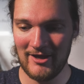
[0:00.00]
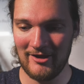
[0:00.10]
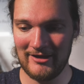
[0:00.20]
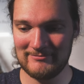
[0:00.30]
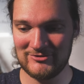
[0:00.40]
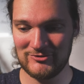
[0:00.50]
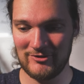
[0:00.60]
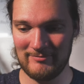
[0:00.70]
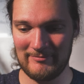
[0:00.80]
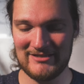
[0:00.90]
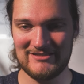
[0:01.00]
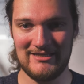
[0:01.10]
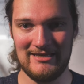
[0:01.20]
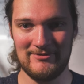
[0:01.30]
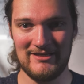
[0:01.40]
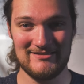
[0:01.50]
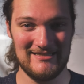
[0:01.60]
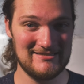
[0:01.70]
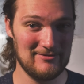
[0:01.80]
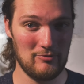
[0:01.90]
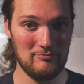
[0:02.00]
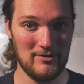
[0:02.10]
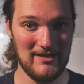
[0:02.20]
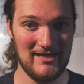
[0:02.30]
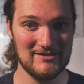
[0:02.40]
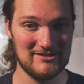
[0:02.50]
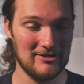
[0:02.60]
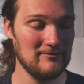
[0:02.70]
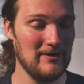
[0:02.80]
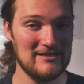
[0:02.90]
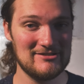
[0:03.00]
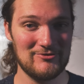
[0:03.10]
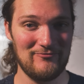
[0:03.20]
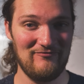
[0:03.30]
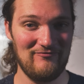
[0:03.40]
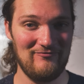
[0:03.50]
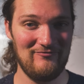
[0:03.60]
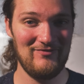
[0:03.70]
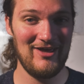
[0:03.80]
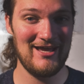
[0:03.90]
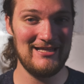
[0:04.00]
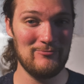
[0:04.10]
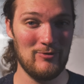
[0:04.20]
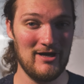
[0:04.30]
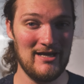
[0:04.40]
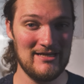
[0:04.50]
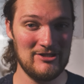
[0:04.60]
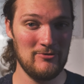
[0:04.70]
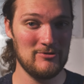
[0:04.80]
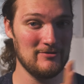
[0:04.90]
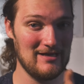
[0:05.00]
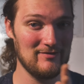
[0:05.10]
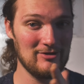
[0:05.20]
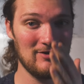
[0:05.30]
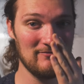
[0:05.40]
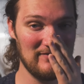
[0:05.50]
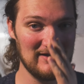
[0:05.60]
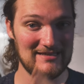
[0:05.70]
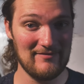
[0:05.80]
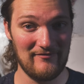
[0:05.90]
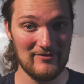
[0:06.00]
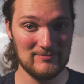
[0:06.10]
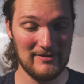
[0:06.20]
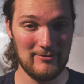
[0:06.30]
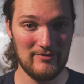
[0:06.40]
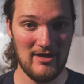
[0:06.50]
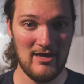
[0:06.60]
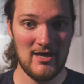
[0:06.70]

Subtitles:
I am trying my best to keep it in because it is at 1.8, so it's fairly wide and you don't have a lot of depth of field to play with.